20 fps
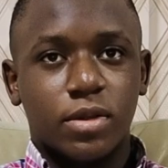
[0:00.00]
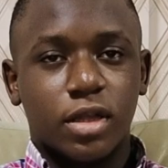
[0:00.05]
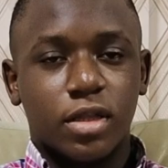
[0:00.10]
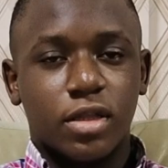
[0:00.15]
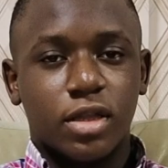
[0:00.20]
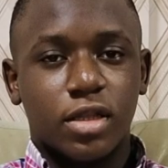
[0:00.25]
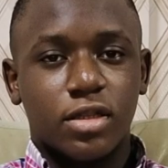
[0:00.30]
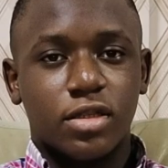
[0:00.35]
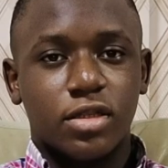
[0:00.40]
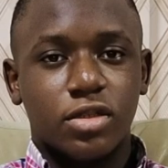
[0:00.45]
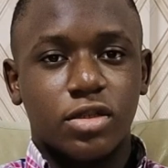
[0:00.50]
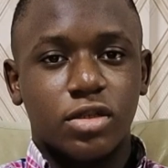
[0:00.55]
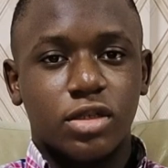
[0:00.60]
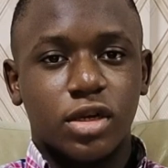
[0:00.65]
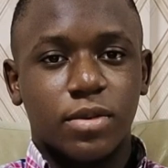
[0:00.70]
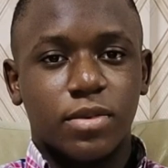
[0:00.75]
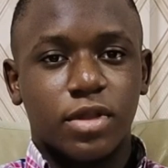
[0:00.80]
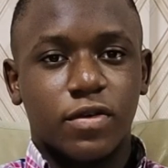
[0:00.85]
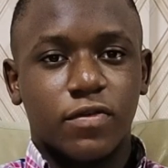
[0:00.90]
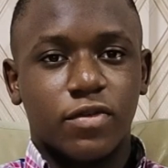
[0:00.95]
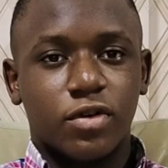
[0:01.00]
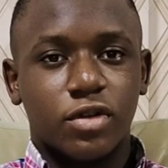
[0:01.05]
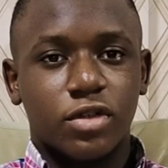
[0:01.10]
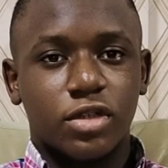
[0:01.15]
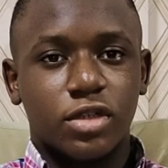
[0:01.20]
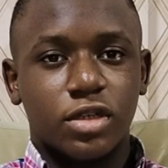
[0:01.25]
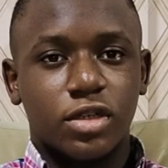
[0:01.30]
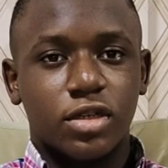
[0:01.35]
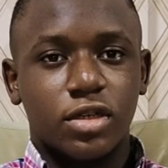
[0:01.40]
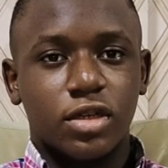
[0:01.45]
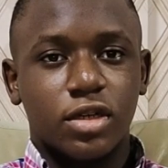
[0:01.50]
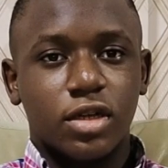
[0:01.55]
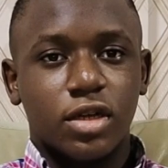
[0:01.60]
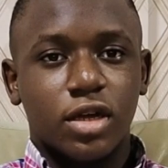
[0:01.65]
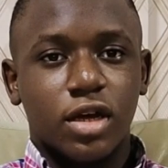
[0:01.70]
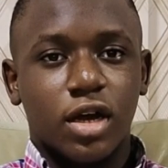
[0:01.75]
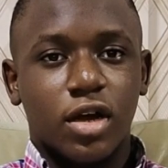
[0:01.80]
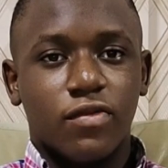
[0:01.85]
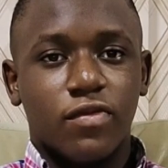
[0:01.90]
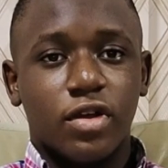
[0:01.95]
chapter 13 to chapter 14
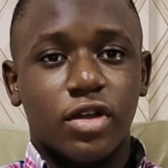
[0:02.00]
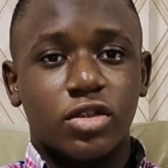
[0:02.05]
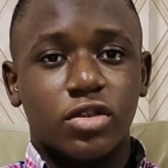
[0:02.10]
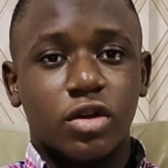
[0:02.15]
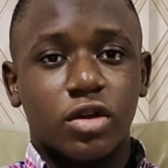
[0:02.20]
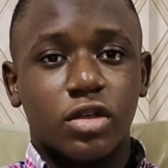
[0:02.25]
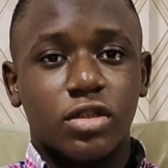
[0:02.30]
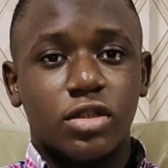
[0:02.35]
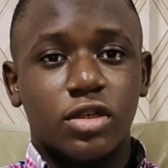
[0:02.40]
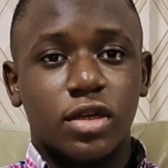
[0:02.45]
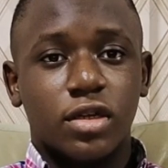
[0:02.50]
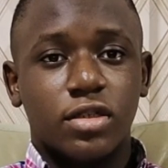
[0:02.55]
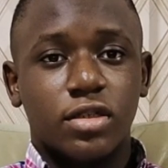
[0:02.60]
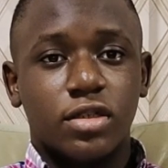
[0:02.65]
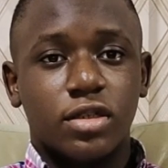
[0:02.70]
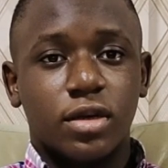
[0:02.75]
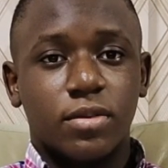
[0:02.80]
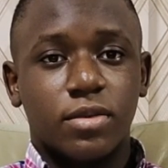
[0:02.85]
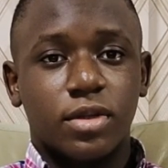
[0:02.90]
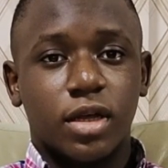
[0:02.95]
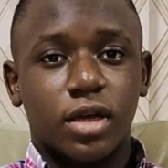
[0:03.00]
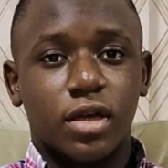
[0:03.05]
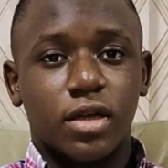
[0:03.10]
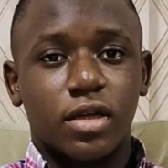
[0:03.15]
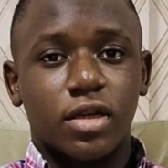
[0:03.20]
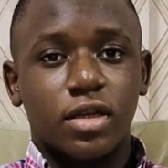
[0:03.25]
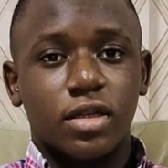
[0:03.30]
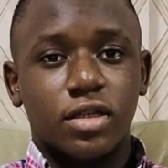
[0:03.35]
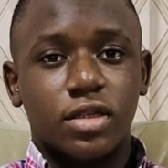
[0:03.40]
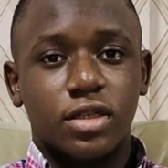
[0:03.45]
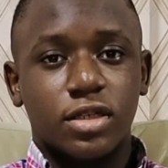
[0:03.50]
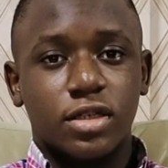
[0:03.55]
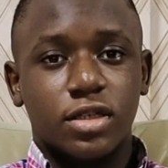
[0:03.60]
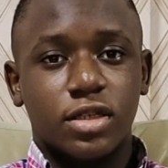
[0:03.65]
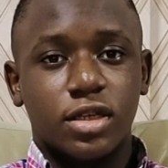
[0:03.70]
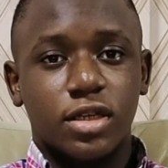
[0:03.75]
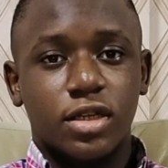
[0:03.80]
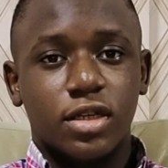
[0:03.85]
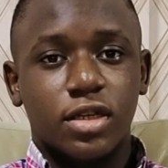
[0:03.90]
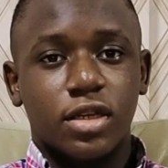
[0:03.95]
and 1 Corinthians chapter
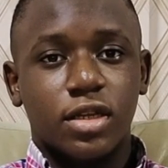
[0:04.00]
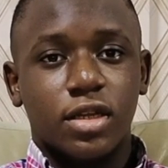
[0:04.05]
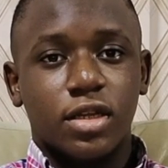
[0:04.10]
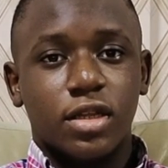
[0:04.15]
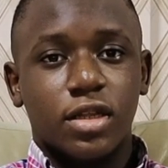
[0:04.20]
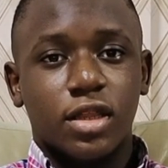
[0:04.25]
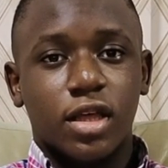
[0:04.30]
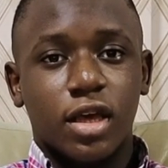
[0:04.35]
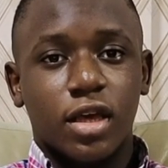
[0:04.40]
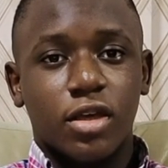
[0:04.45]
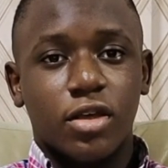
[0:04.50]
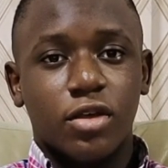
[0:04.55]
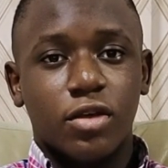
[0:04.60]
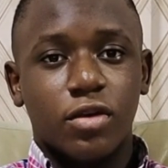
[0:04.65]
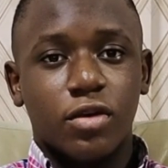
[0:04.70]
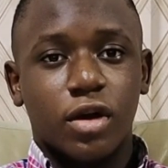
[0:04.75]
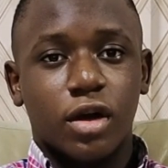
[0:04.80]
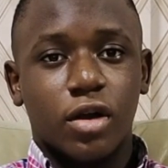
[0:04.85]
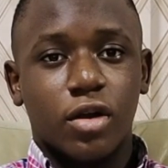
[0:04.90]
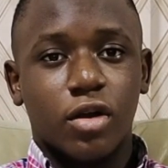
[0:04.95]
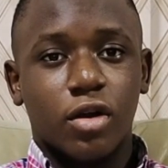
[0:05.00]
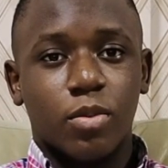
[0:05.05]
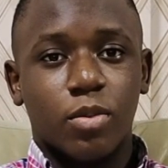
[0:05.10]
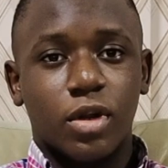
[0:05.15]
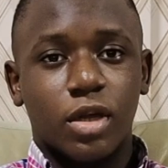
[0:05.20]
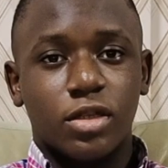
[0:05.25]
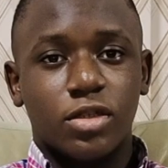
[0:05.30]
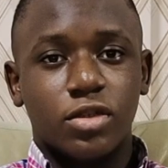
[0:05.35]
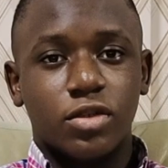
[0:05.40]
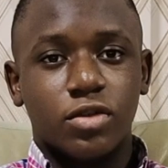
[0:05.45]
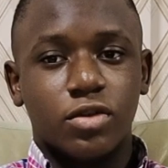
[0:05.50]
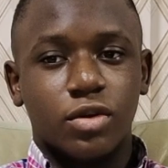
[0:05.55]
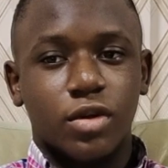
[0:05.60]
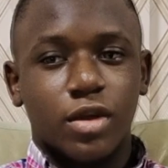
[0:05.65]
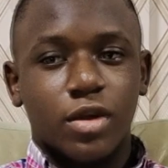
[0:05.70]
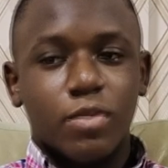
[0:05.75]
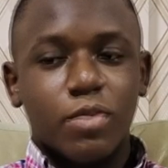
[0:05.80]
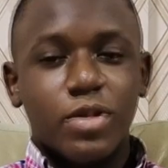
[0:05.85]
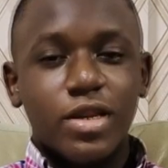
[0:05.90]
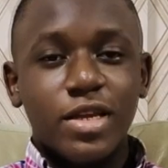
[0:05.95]
16. Thank you, and God bless you.
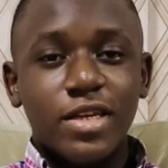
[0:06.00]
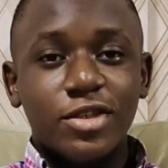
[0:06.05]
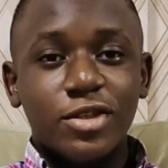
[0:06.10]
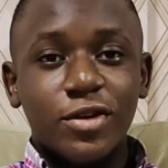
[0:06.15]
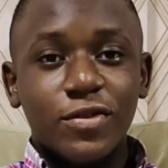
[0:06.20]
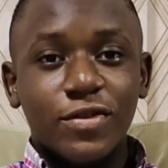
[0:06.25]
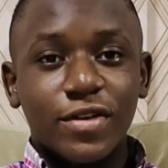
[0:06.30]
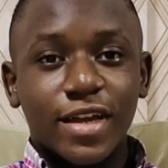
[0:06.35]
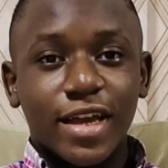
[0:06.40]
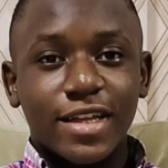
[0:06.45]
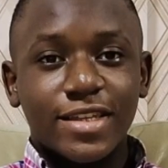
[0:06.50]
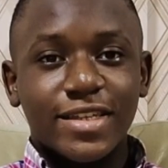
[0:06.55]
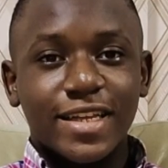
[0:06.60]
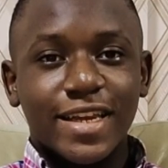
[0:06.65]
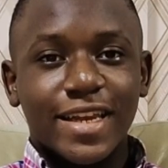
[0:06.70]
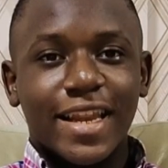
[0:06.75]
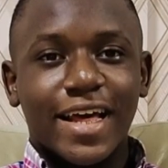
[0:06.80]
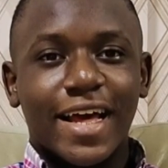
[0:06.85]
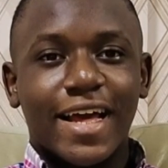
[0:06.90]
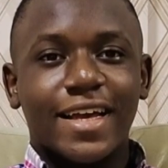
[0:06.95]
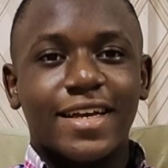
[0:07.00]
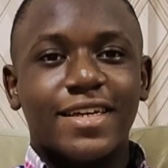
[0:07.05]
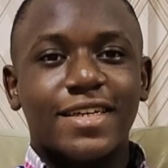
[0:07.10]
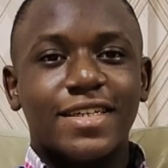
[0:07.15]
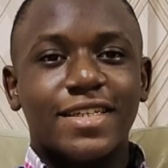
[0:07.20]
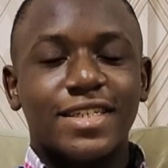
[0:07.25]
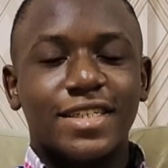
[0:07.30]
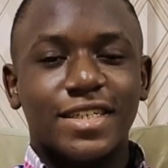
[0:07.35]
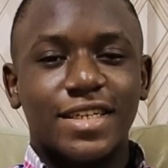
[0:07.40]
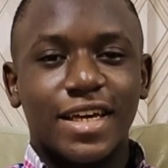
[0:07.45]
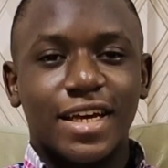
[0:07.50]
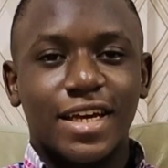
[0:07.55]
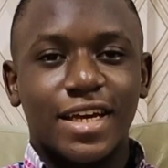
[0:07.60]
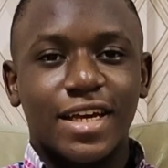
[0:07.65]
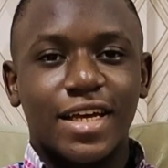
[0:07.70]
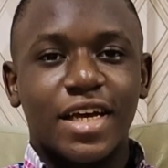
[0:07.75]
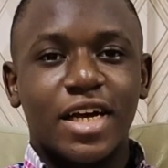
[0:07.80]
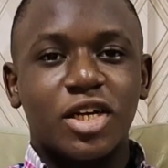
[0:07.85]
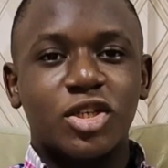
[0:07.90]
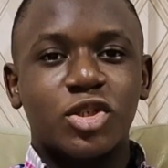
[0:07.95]
Please don't forget to like,
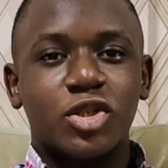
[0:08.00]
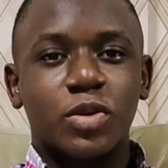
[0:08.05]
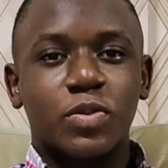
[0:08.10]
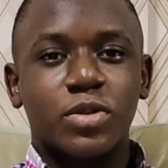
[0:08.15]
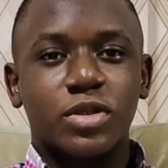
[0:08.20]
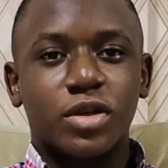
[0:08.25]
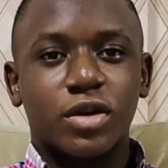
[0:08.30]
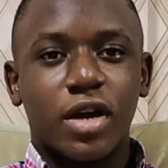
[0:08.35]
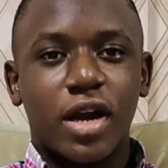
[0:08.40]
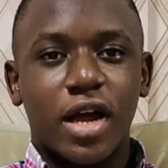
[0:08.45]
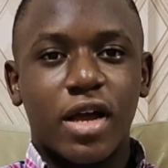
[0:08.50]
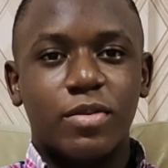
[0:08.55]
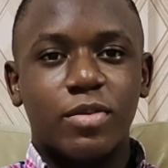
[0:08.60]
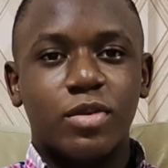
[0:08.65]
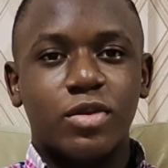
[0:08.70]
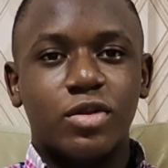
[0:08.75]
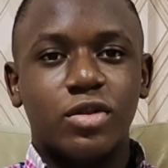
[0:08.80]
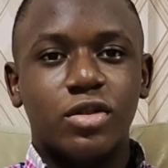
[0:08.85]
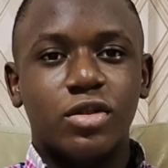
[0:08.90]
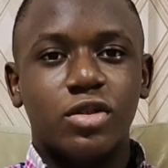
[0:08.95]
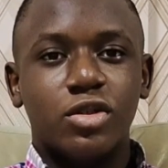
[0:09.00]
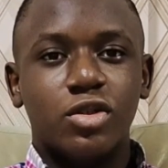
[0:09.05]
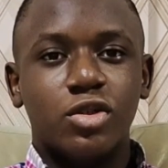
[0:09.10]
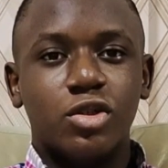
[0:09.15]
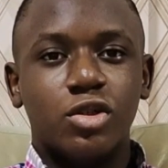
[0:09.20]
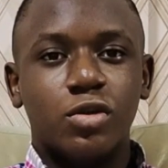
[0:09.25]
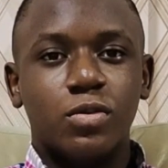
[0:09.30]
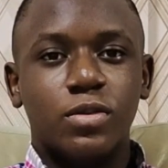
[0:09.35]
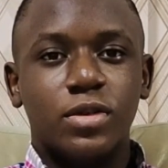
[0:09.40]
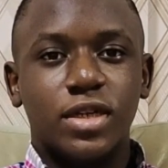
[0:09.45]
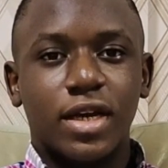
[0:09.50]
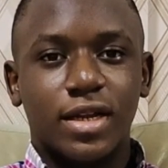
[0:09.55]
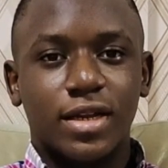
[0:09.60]
share, and subscribe to this YouTube